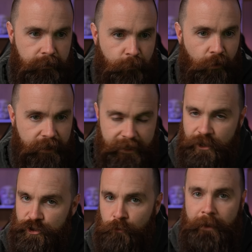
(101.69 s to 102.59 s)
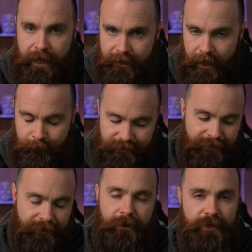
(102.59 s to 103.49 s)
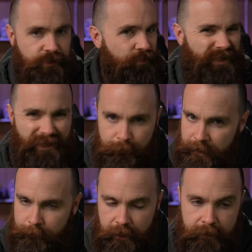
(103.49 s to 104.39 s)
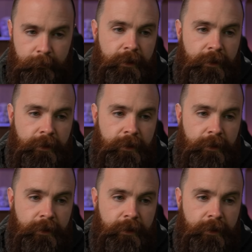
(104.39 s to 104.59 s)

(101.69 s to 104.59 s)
And while getting your domain name is going to cost you just a little bit of money,